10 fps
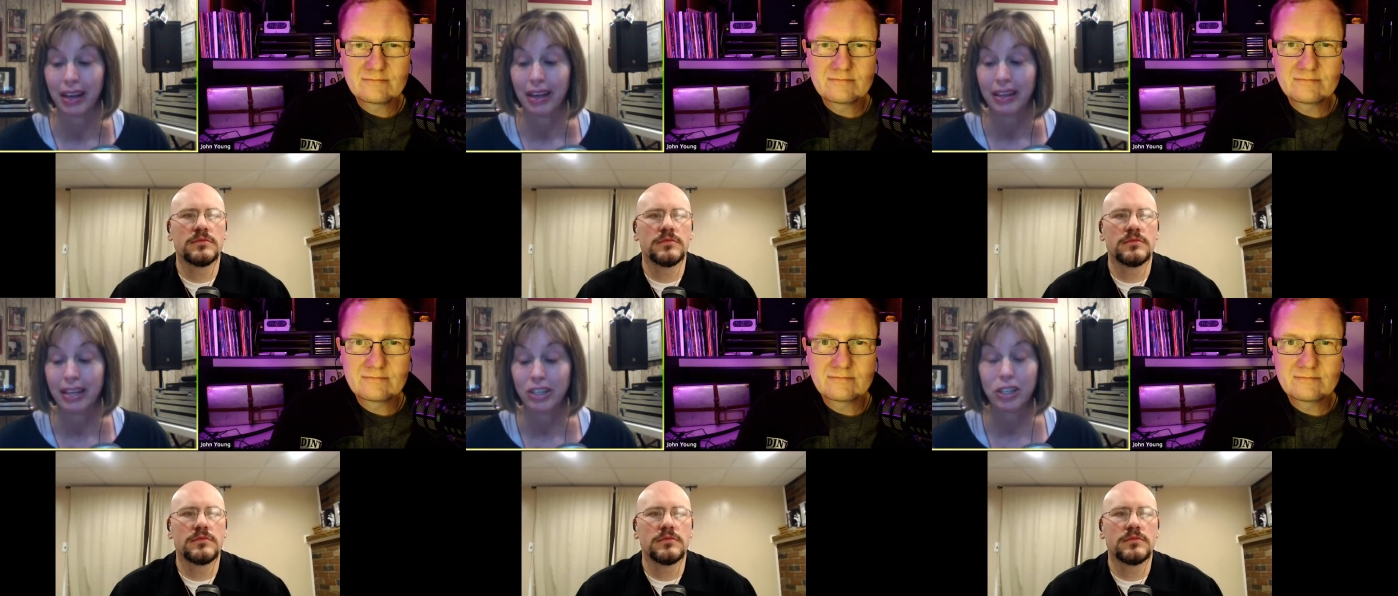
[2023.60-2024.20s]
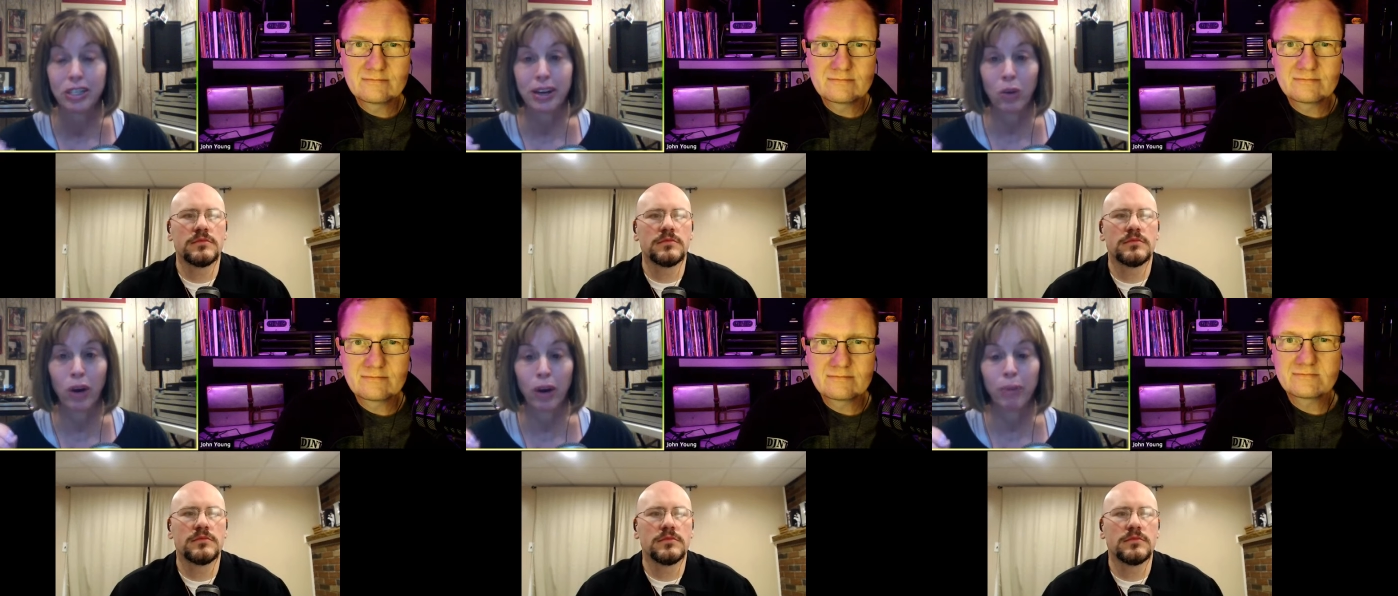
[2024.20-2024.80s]
Speaker 1: they just didn't want
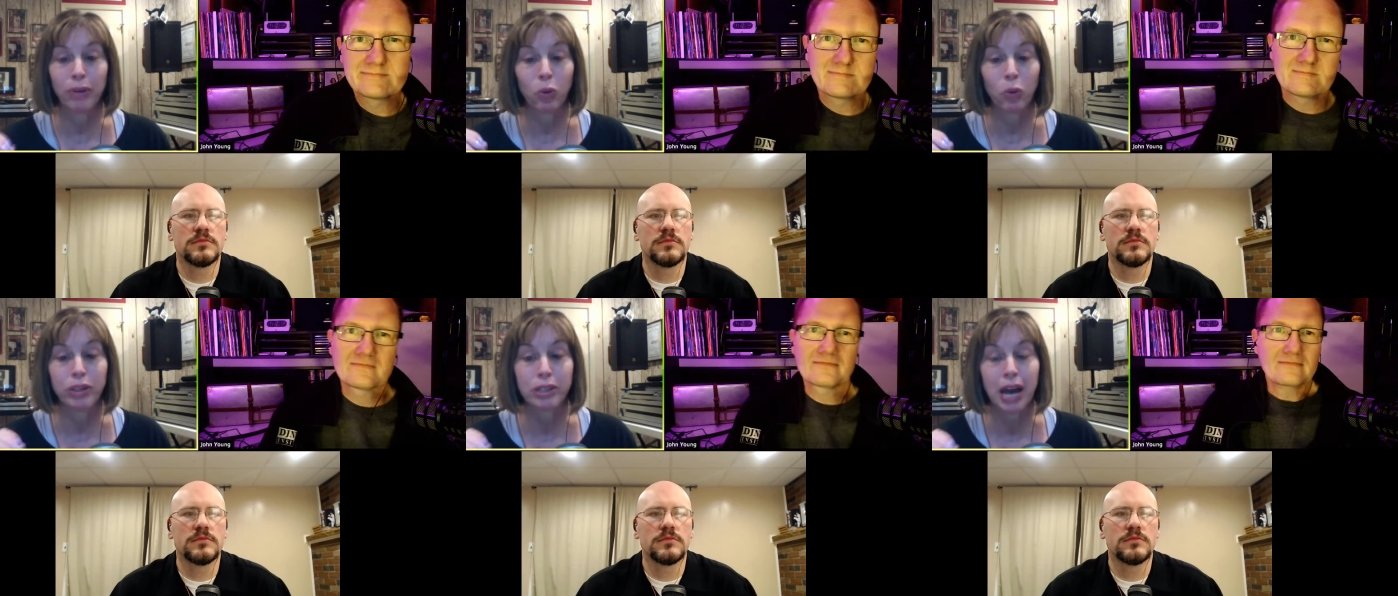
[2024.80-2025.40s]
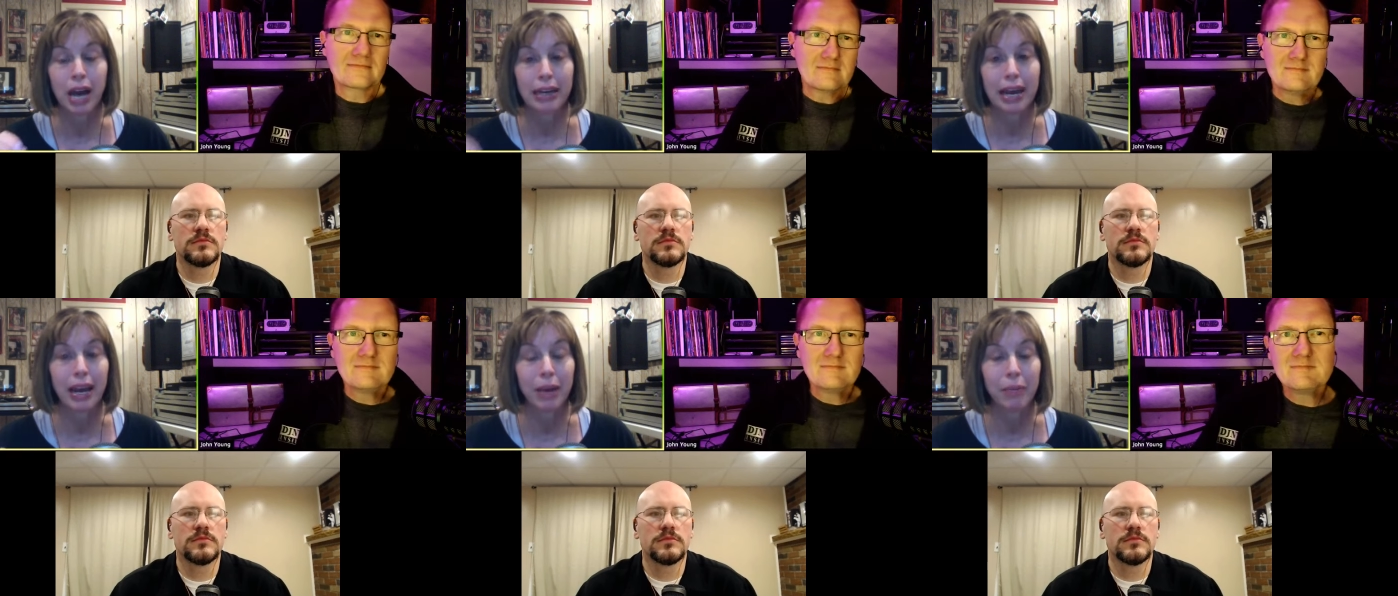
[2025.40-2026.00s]
to put the Woodstock
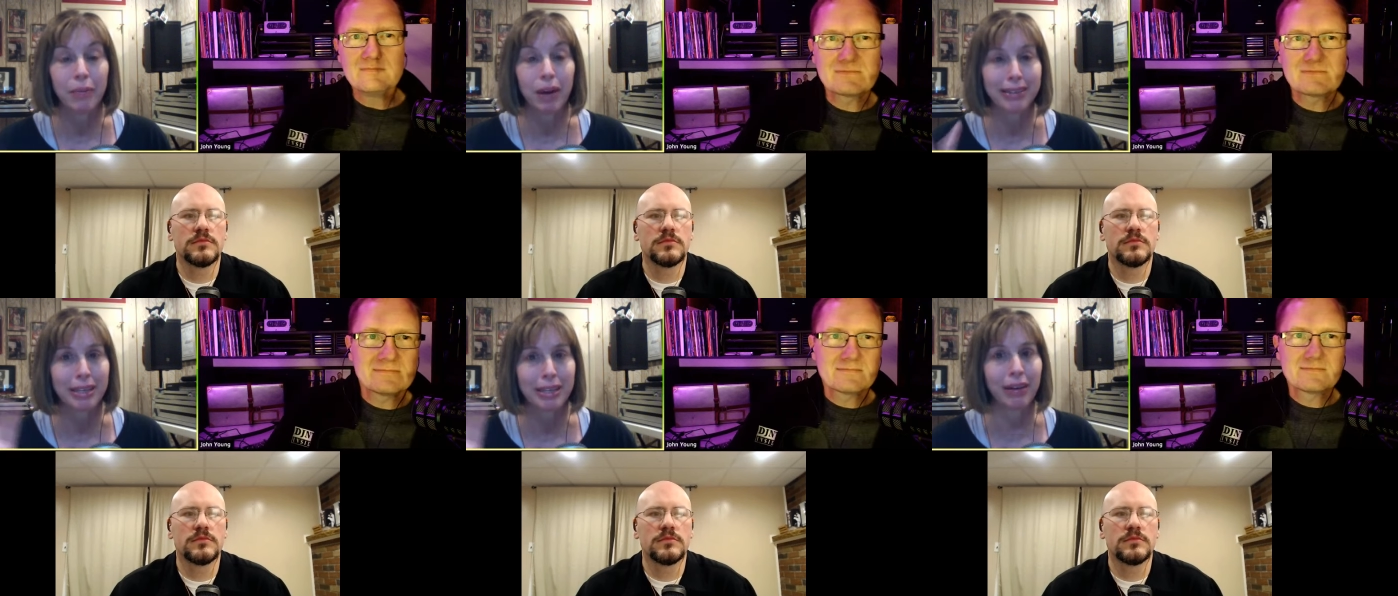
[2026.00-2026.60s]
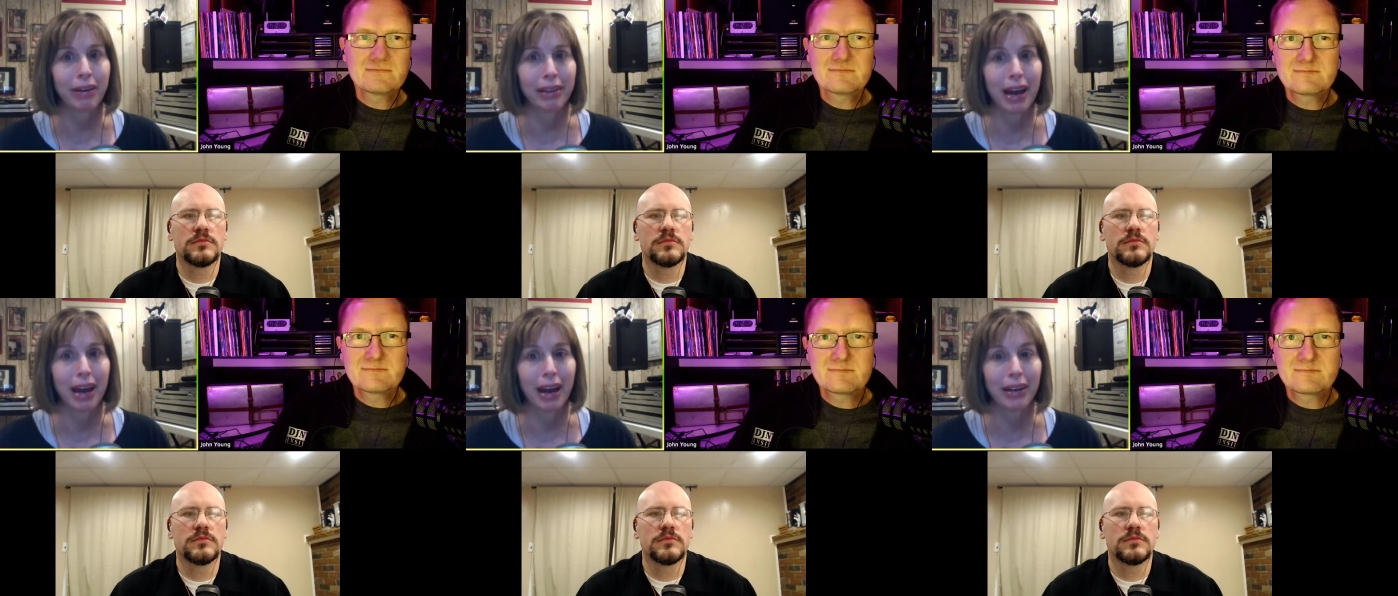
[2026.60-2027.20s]
name on something like
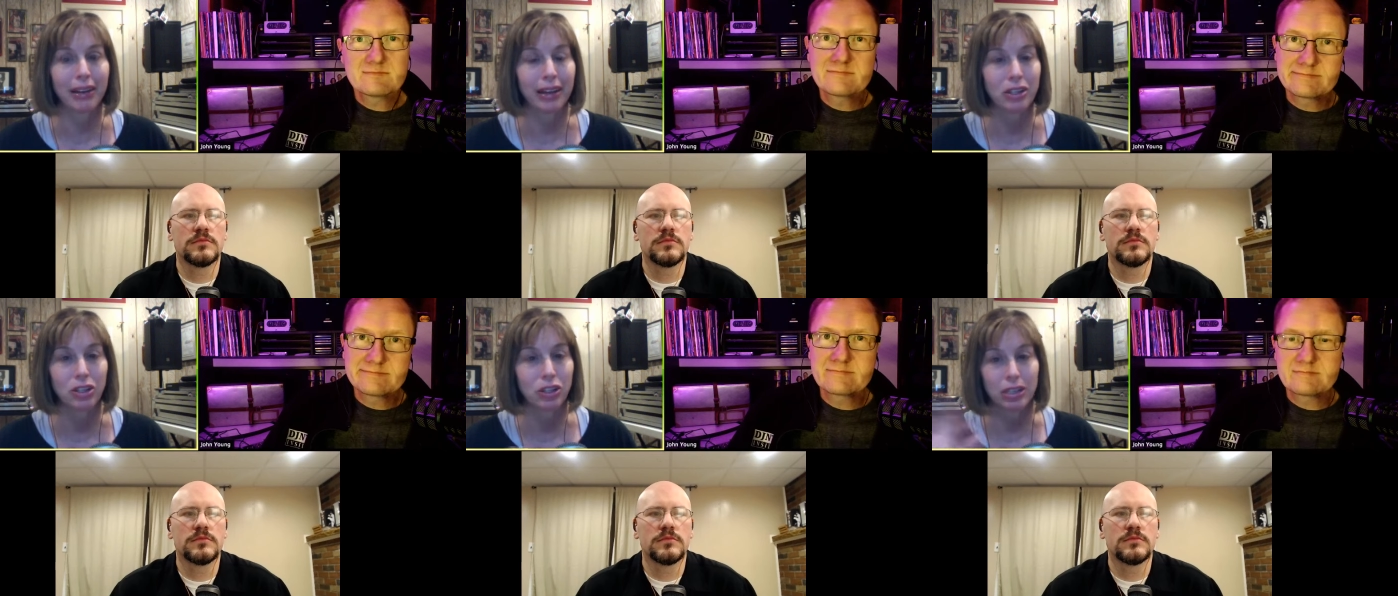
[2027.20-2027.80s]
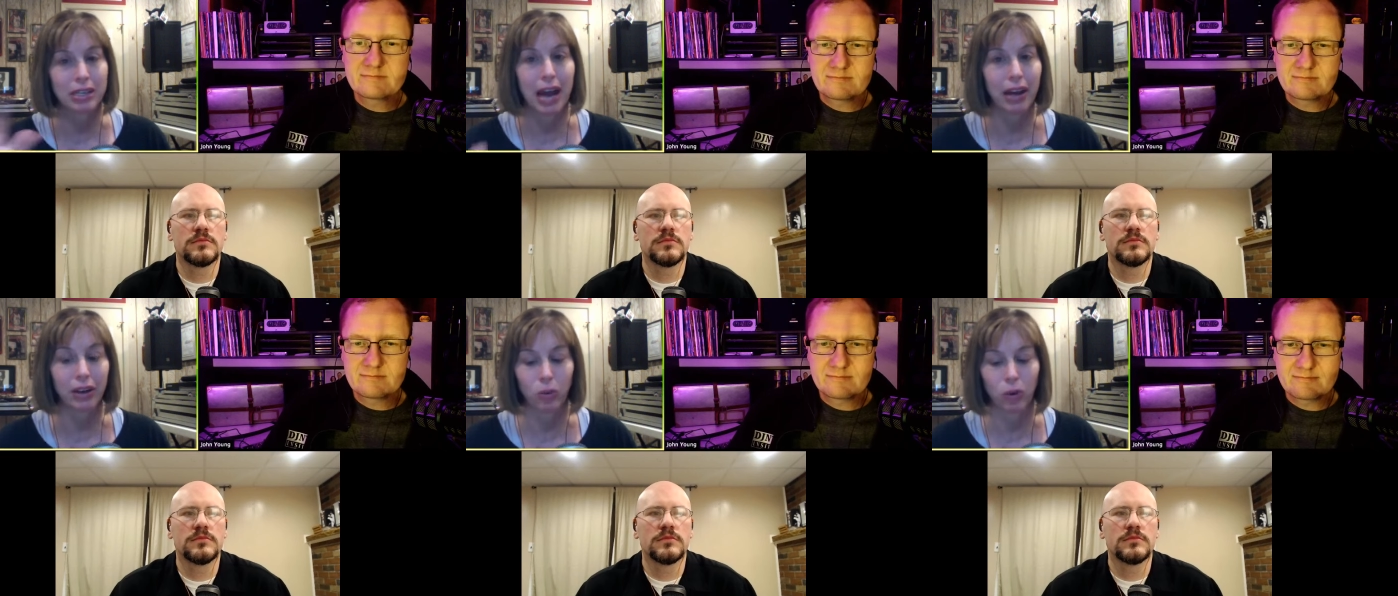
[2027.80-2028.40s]
that. That's just not going to
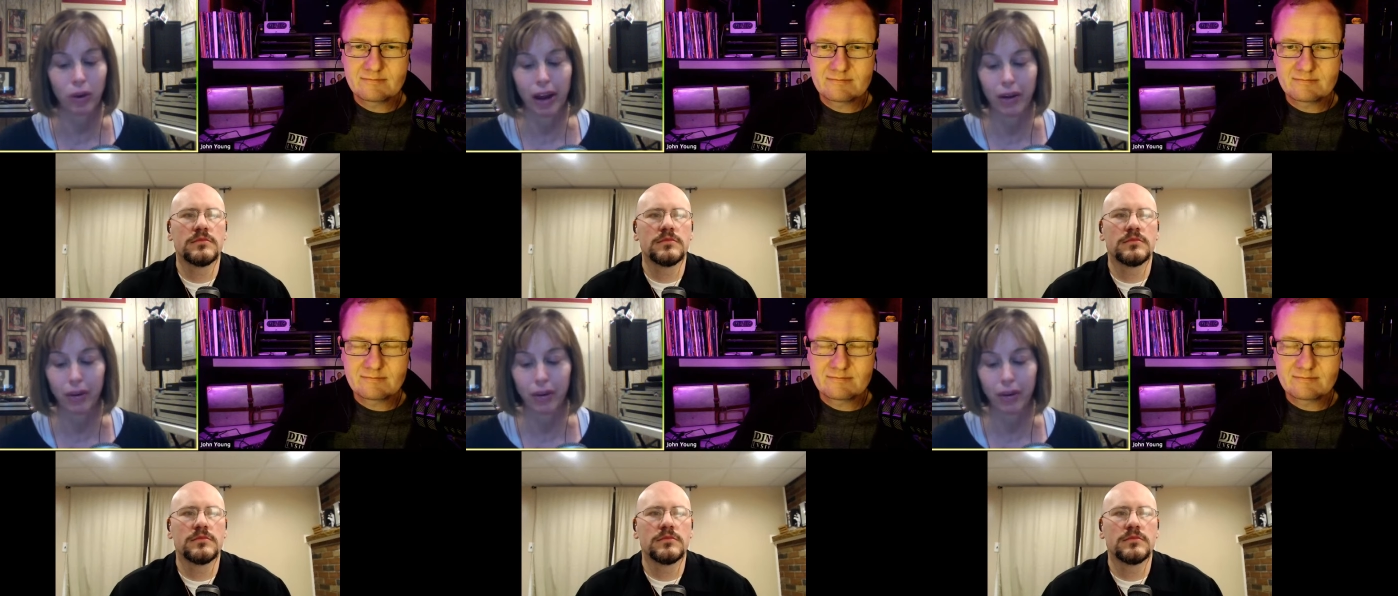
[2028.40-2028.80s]
work out.